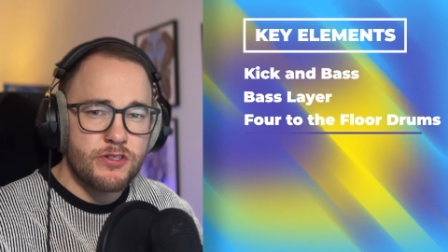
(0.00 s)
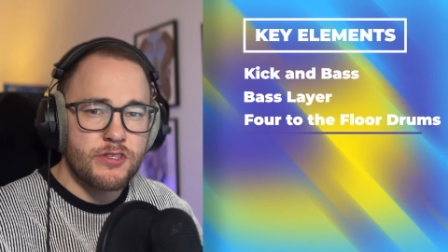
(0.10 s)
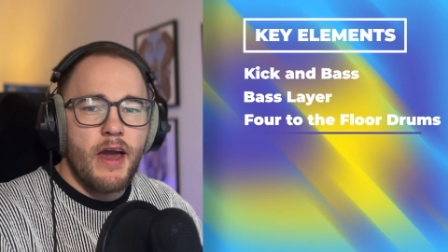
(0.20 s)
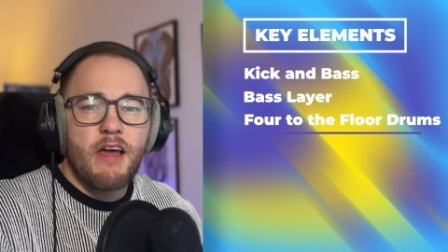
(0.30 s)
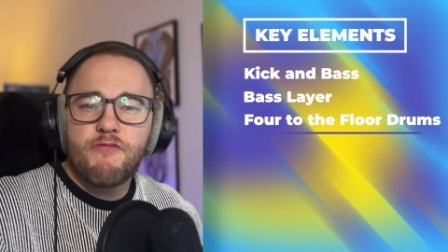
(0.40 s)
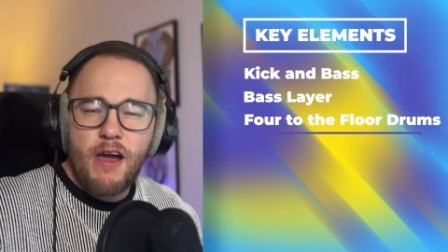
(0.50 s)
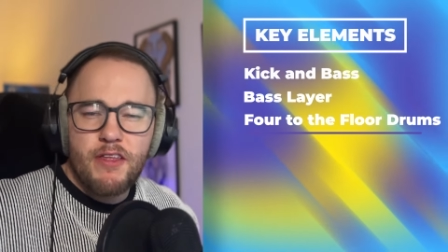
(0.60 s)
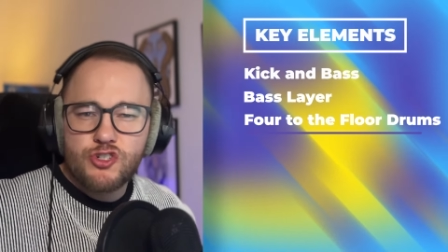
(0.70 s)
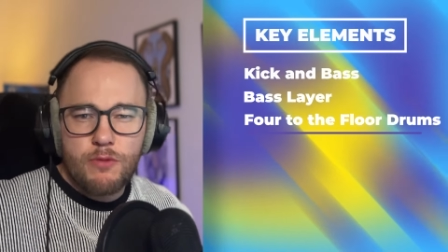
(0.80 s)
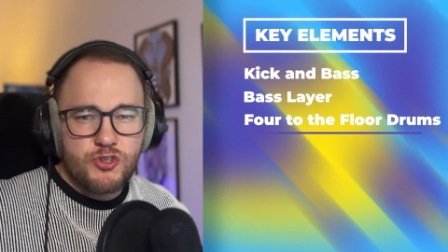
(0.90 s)
And I find
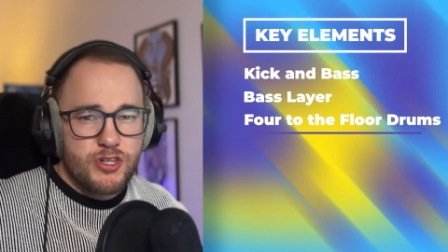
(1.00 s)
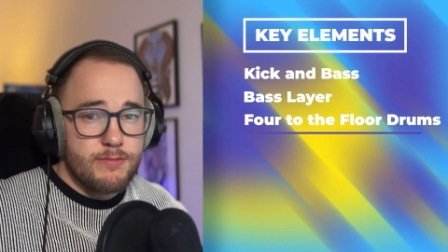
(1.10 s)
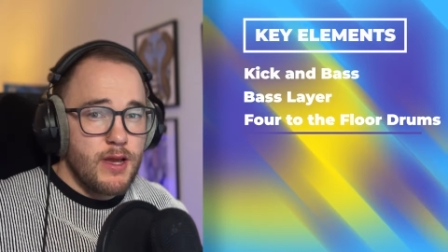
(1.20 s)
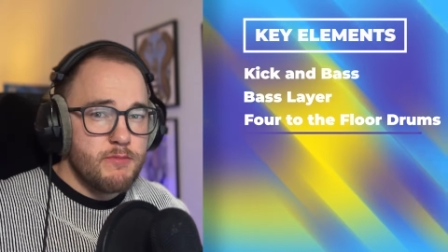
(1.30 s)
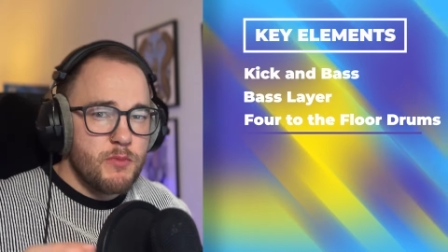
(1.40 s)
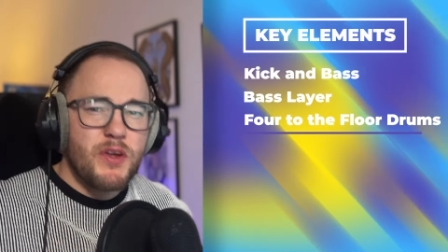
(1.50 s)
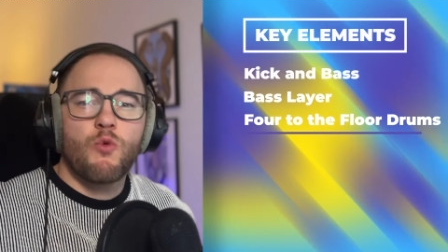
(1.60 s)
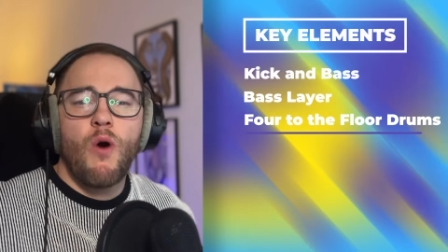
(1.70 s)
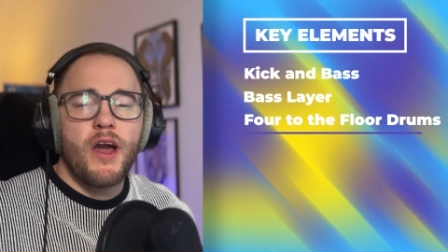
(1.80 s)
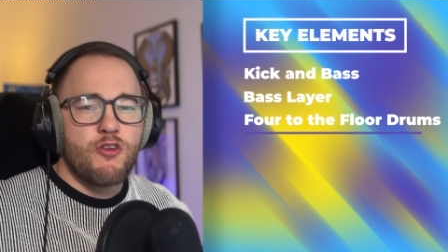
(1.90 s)
that drums are sometimes a bit
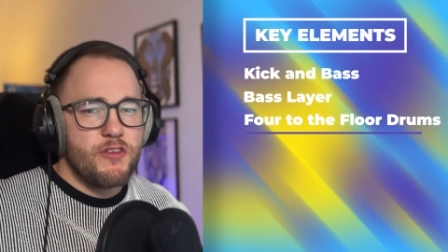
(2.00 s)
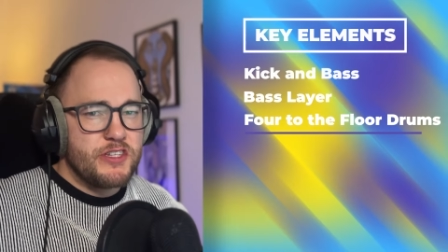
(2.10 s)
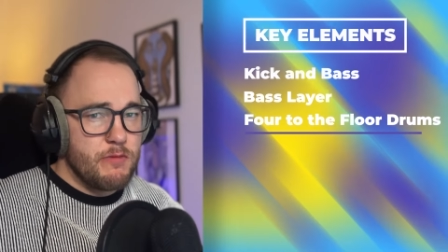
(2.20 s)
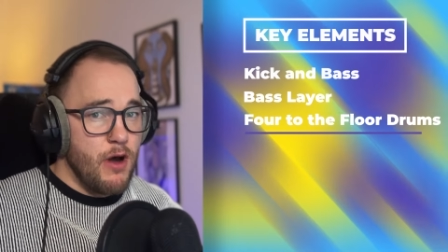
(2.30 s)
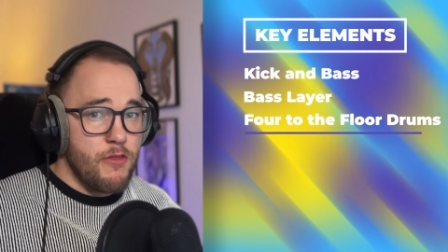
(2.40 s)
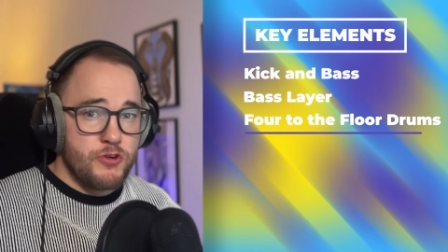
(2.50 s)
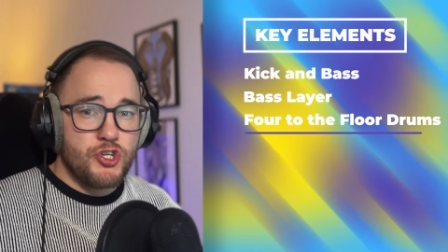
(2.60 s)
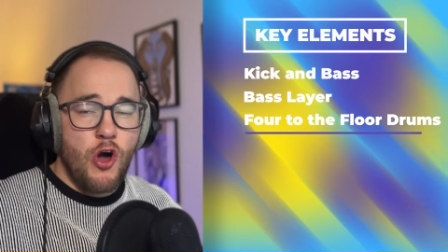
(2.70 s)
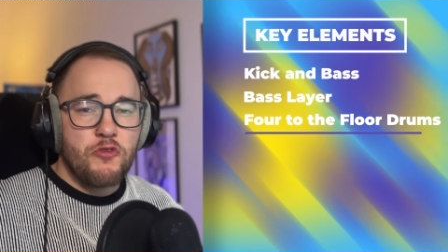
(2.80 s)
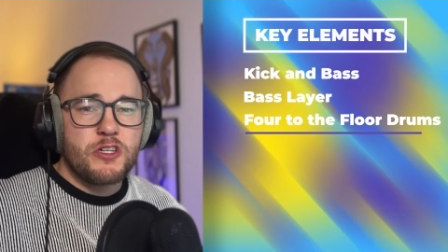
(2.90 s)
quieter than some other
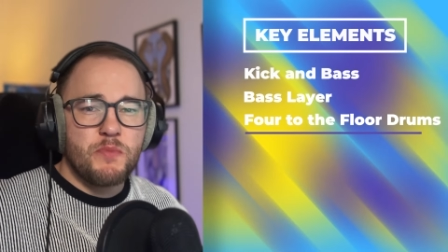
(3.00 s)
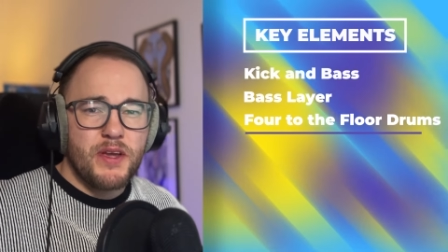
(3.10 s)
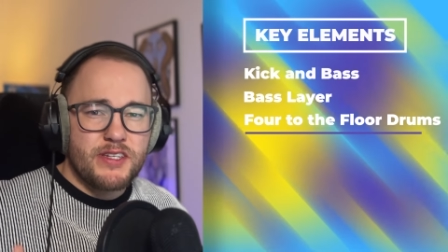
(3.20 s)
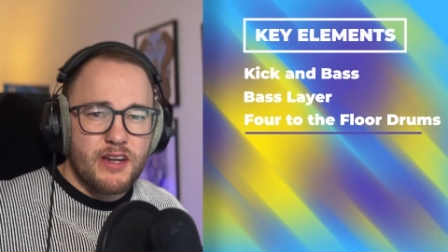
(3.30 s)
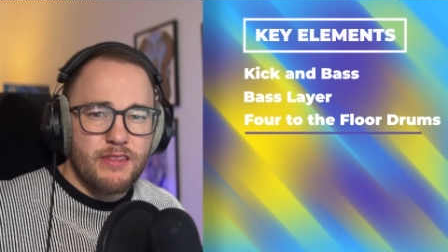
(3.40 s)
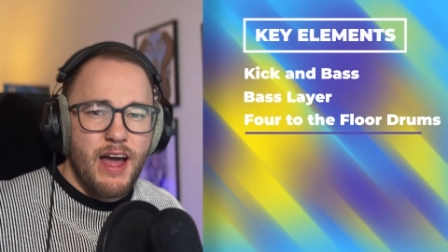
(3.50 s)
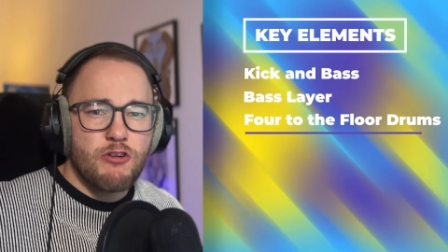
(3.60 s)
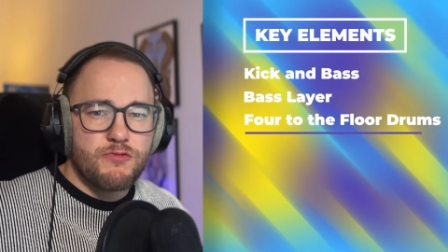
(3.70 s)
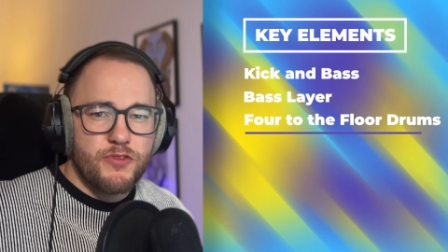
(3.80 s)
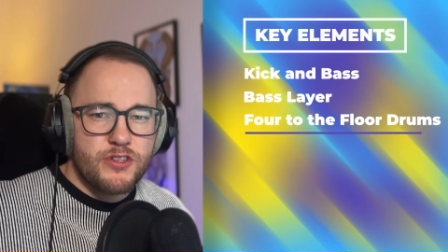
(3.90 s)
genres because it
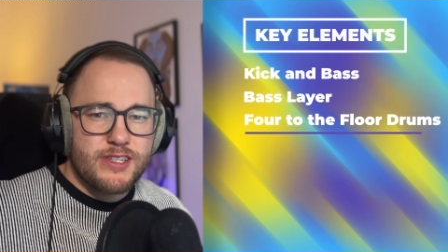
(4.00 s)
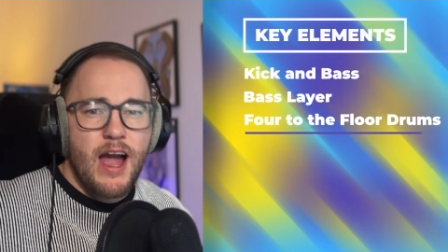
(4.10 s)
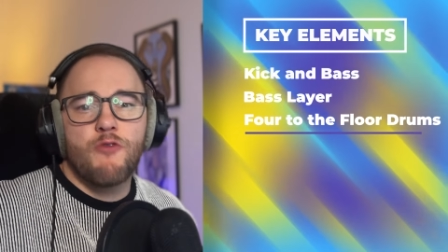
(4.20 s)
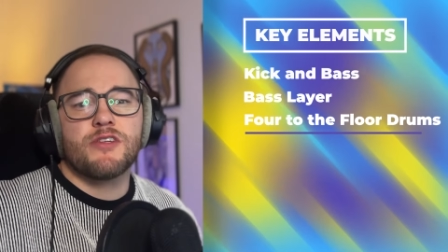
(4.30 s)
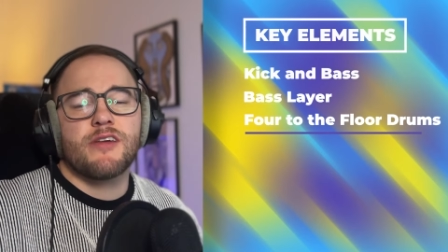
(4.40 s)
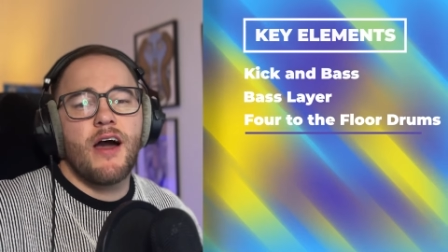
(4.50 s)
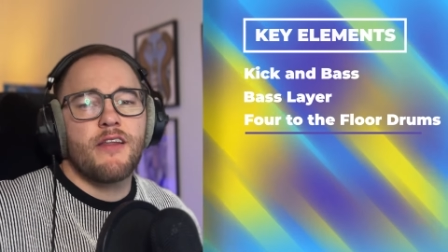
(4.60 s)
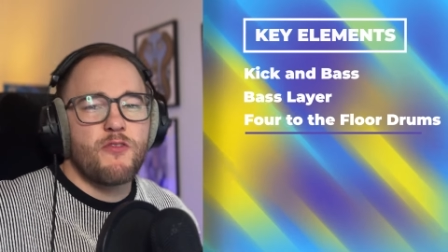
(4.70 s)
allows for the sound design